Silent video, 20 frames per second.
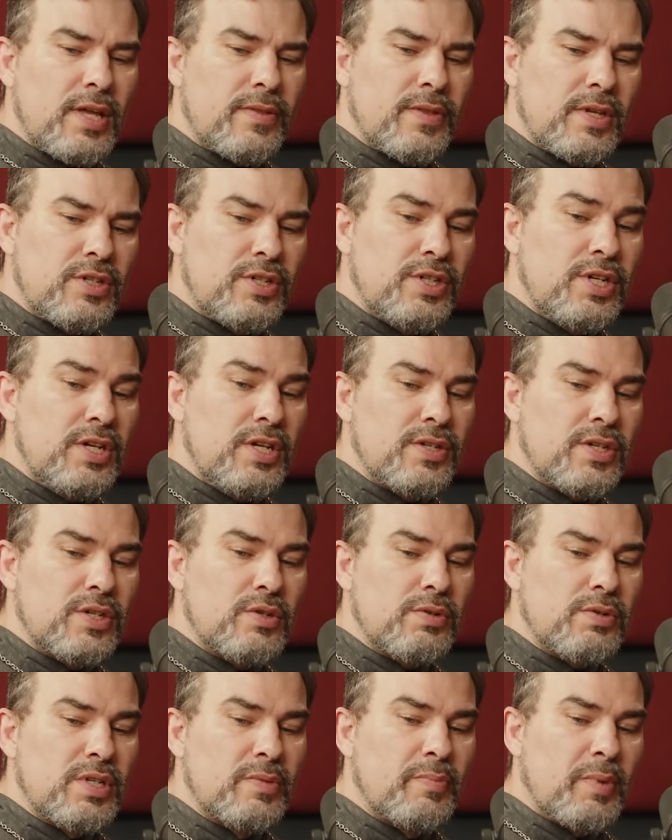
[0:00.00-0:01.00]
said that
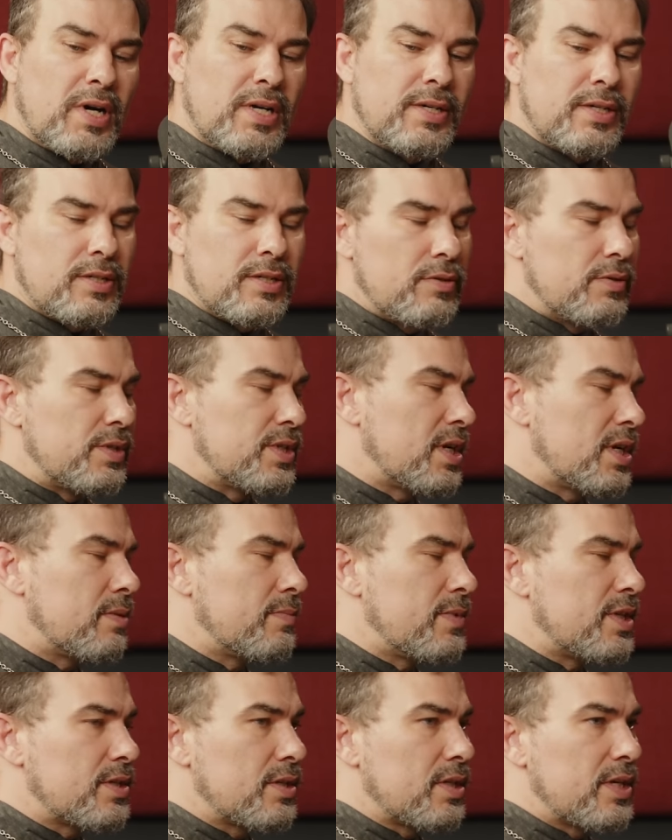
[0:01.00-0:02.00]
Jesus responded to his
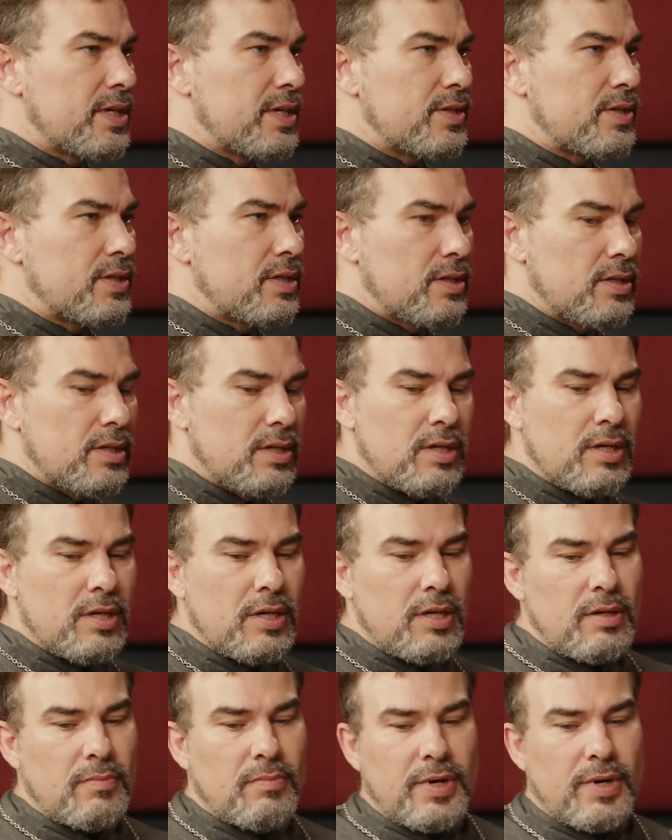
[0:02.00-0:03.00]
enemies' list
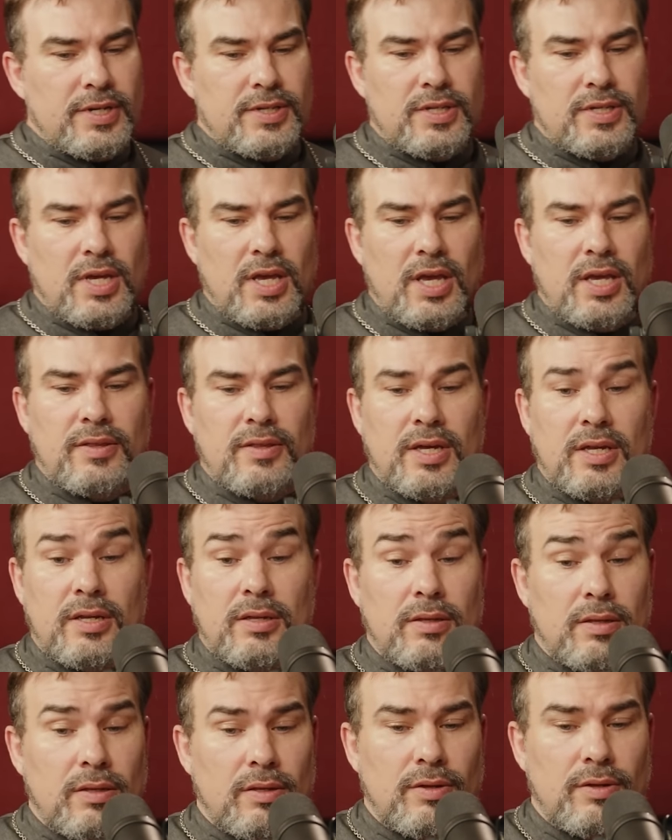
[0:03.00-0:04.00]
by saying
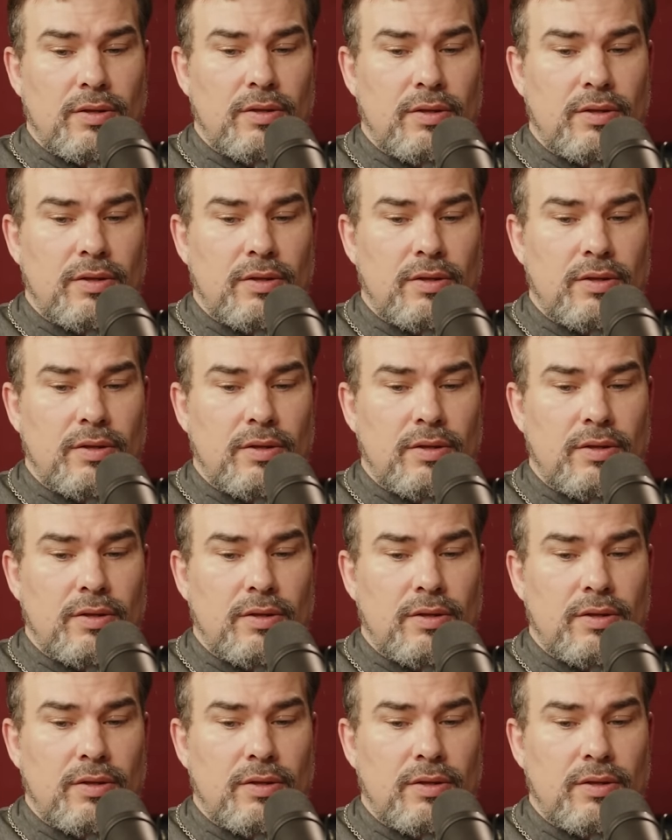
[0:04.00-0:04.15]
that